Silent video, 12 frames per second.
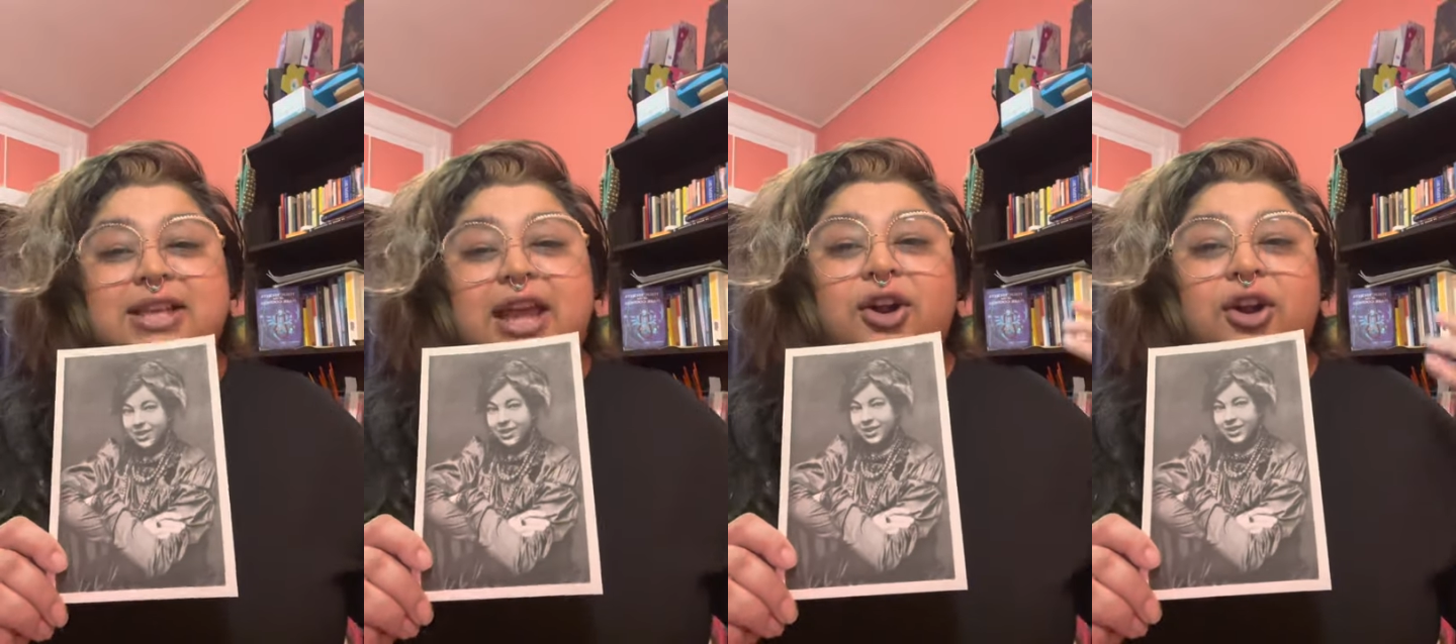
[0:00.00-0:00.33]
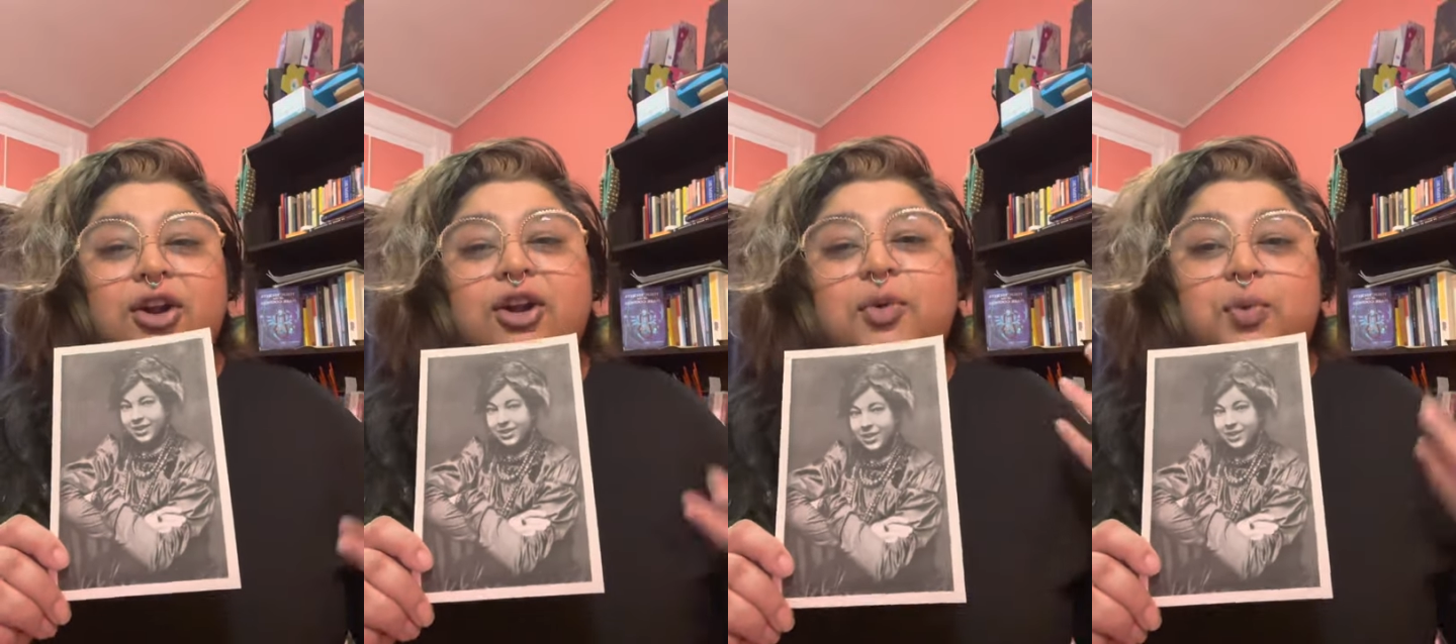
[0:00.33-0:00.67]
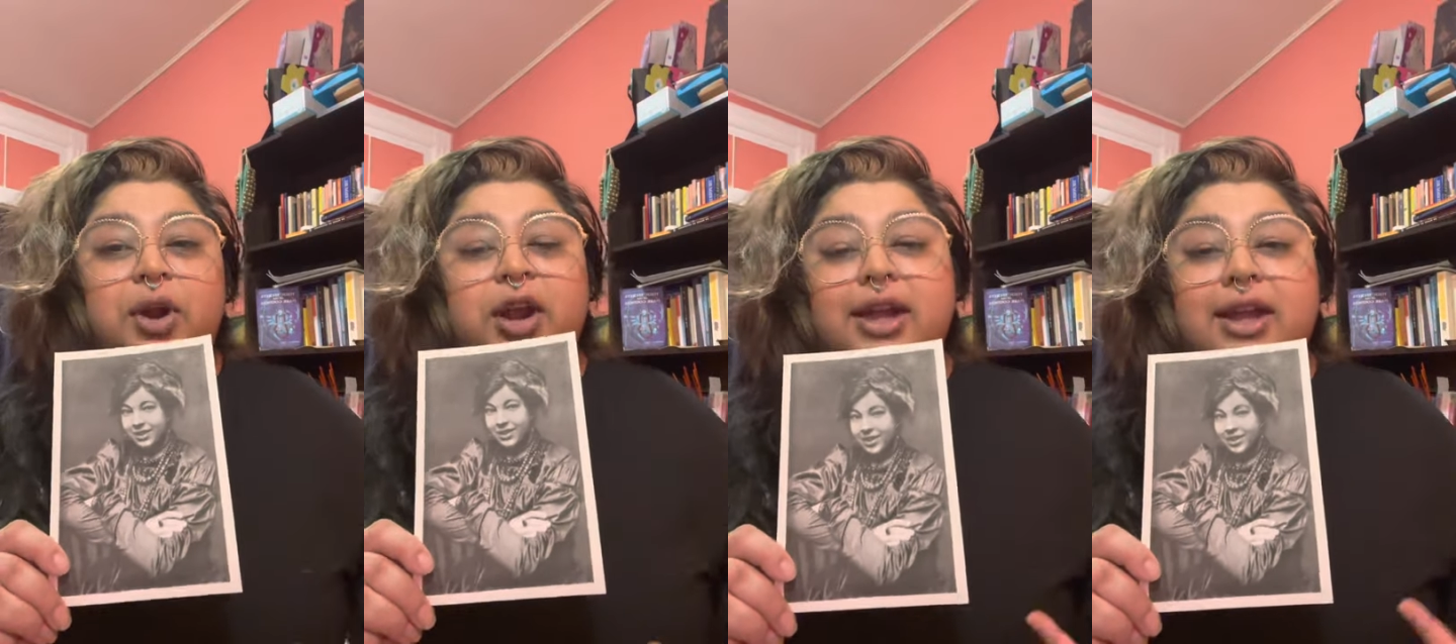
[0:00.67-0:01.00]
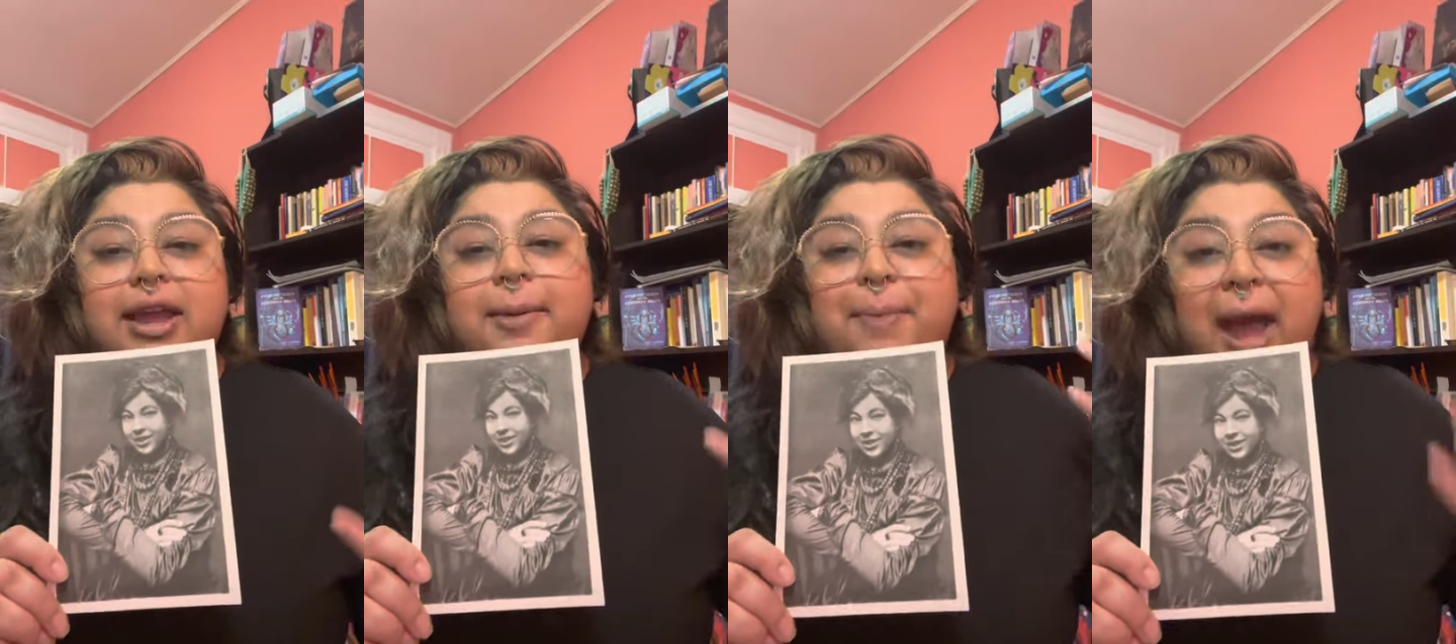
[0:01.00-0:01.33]
Like, her work
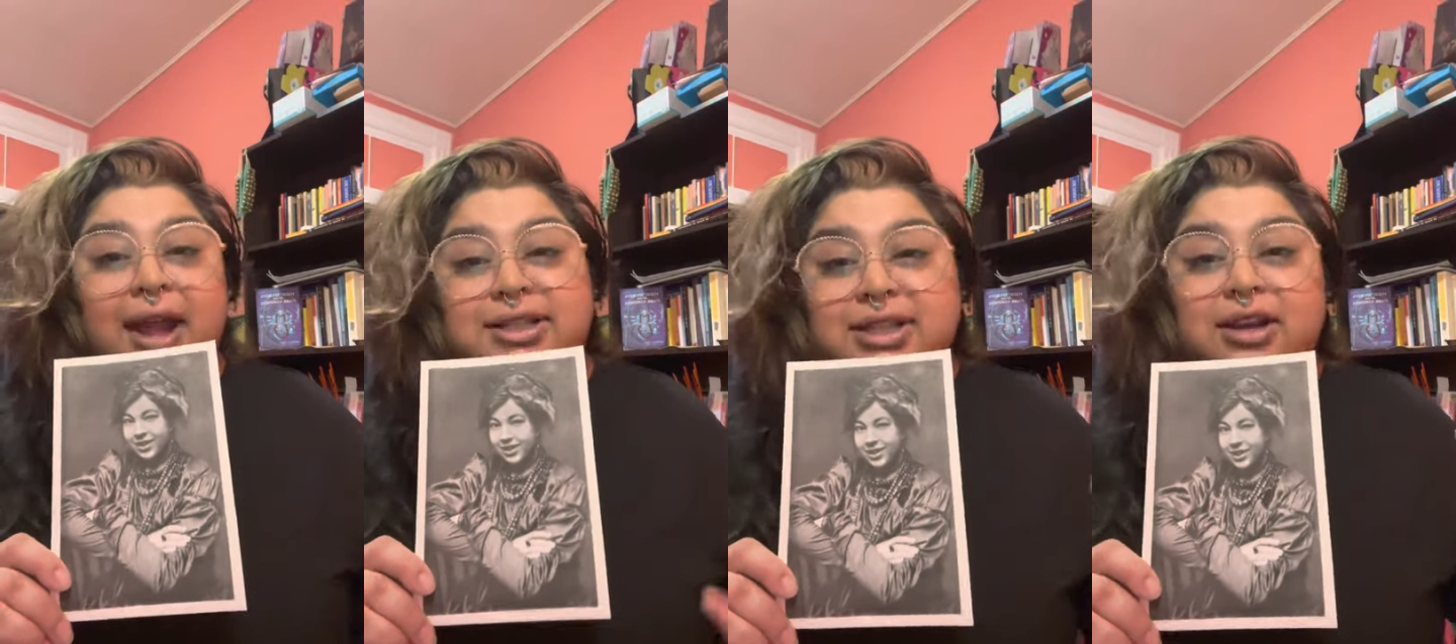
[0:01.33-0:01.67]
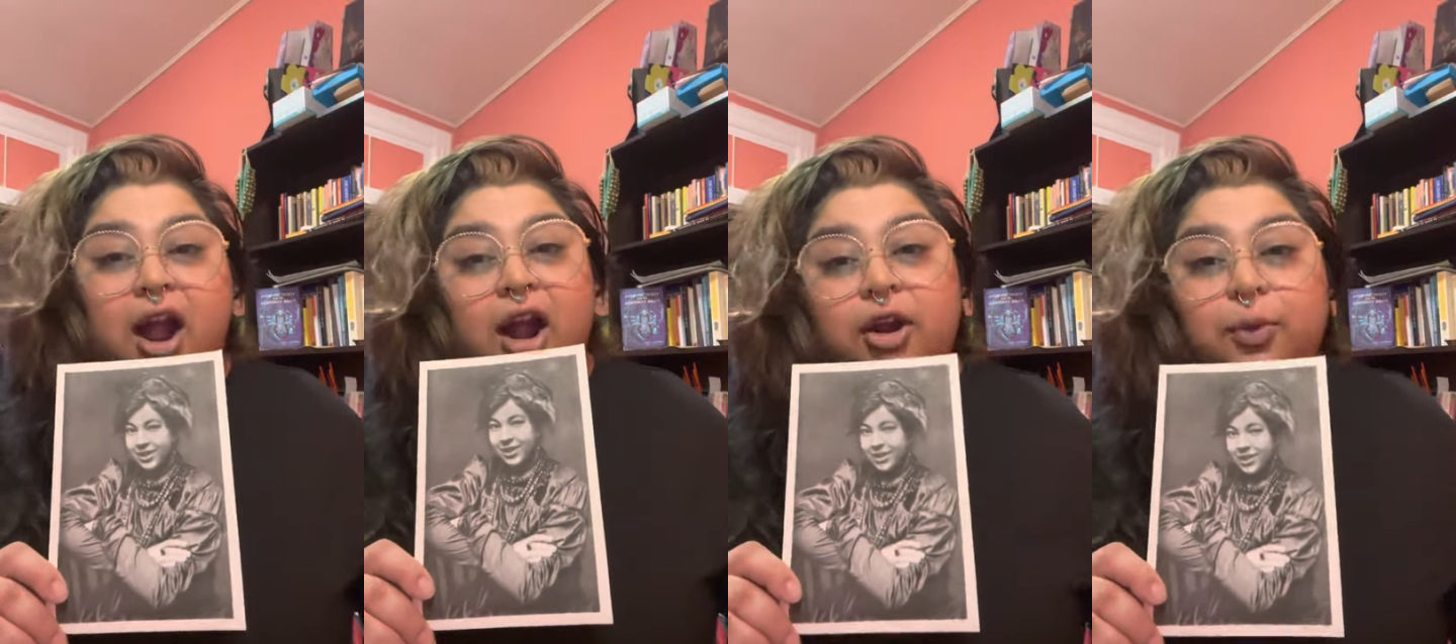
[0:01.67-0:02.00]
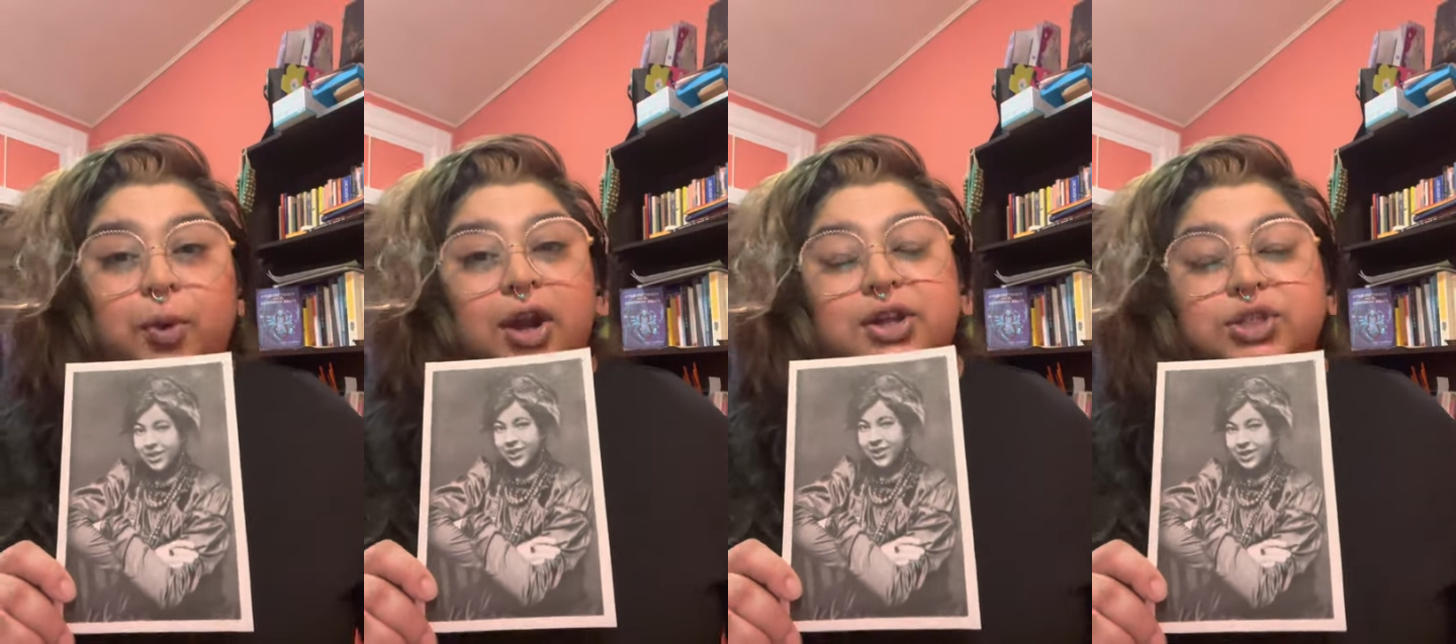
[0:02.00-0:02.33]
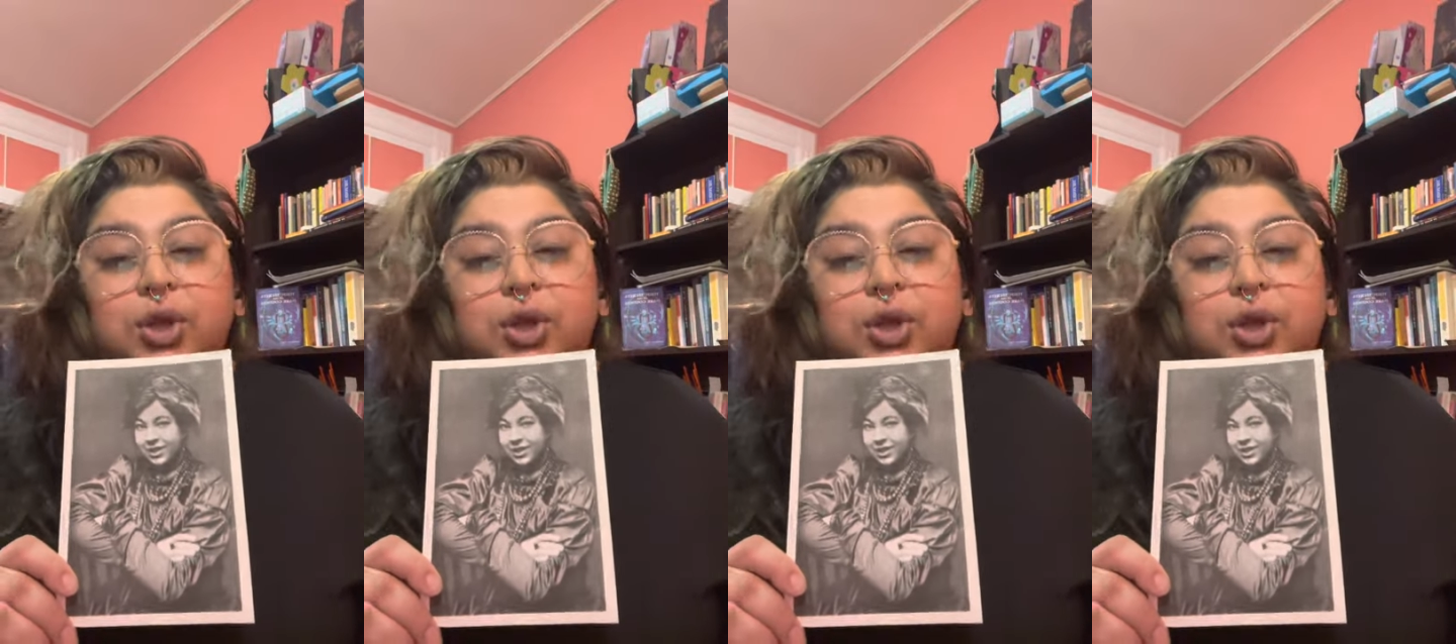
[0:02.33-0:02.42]
impacted our work.